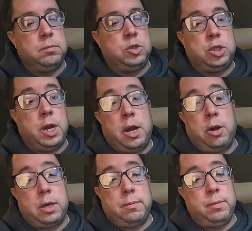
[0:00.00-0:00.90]

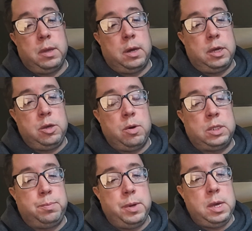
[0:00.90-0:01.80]
generic
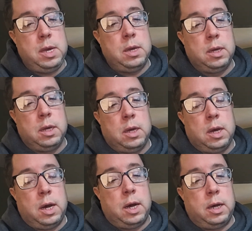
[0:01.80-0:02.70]
USB
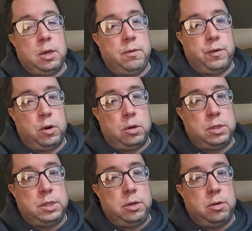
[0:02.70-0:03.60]

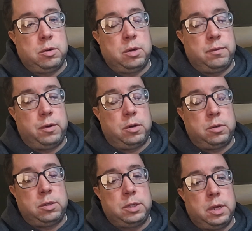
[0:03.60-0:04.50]
converters, serial
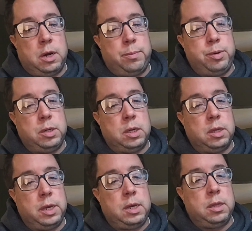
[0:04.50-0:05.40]
converters, and I'll put a
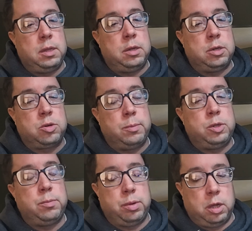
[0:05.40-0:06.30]
link in the
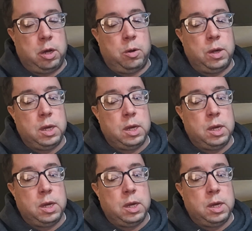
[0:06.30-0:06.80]
description below